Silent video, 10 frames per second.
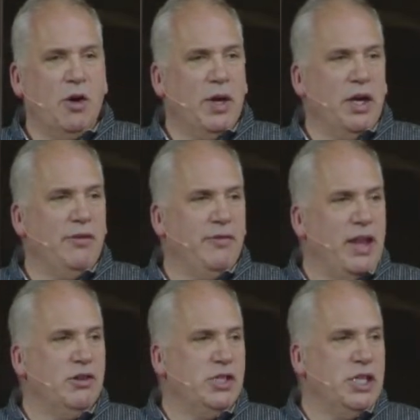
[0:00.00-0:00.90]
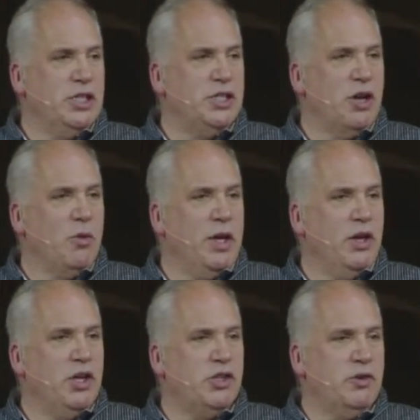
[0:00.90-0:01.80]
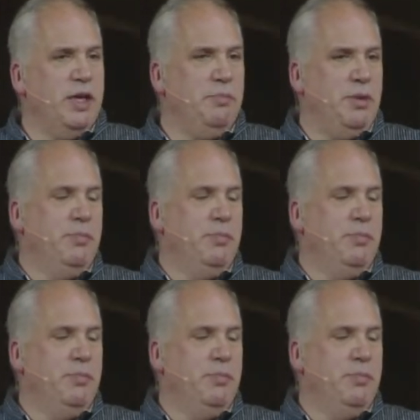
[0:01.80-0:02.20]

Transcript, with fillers: Are we going to follow Jesus? Are we going to treat